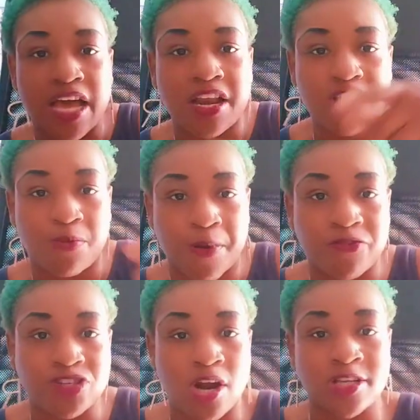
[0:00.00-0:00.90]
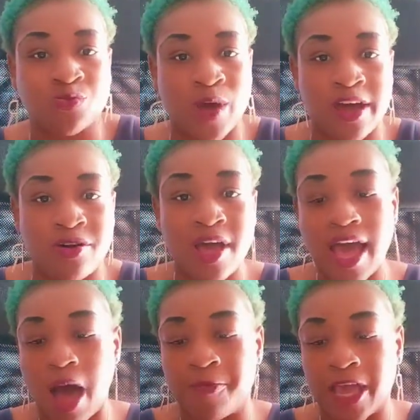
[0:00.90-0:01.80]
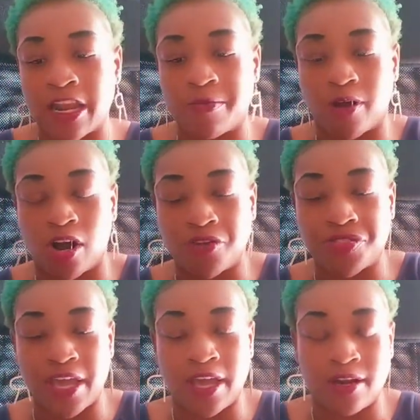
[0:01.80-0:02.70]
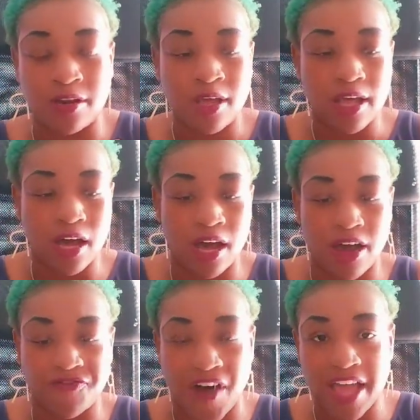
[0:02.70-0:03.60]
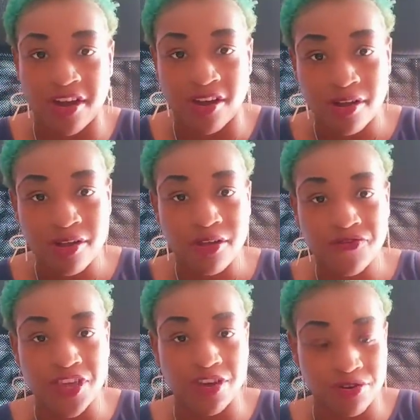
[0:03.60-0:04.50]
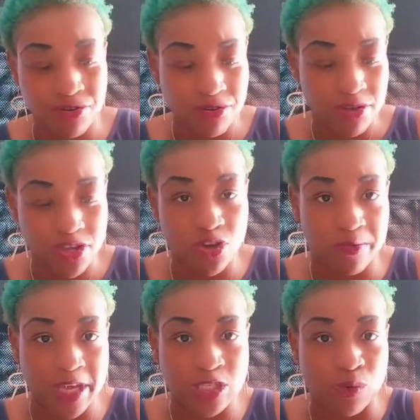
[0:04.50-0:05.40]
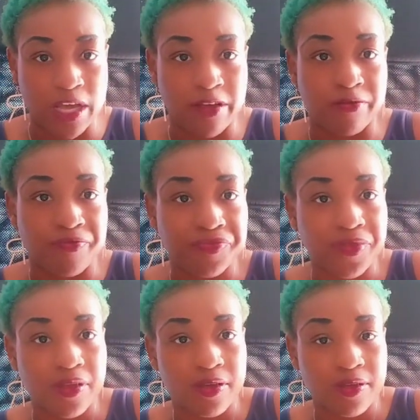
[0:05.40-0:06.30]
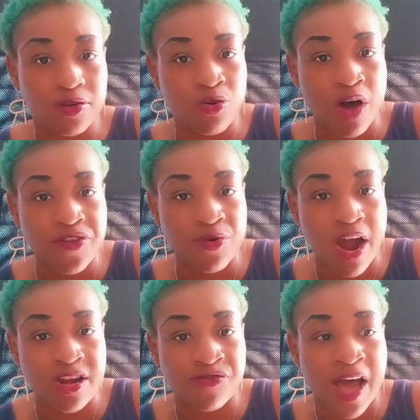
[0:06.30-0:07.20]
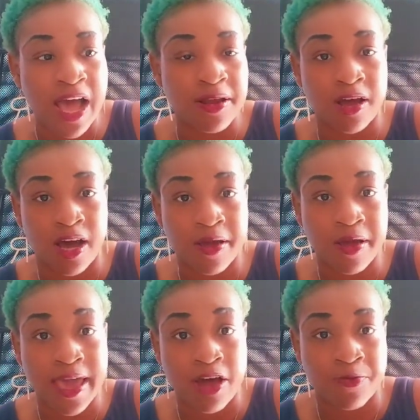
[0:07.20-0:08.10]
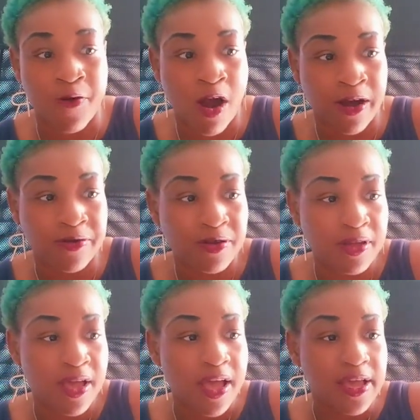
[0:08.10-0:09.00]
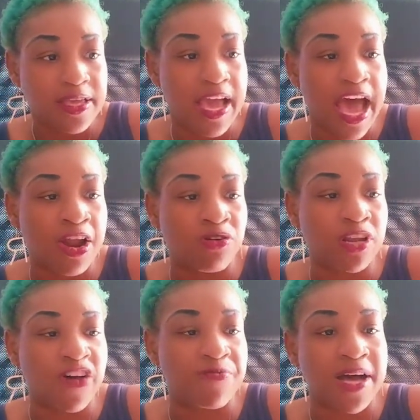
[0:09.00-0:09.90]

sign in your birth chart as well. I'm picking up Earth and uh, fire for you. You're mixed with whoever you are, divine uh, counterpart. Yeah, I don't love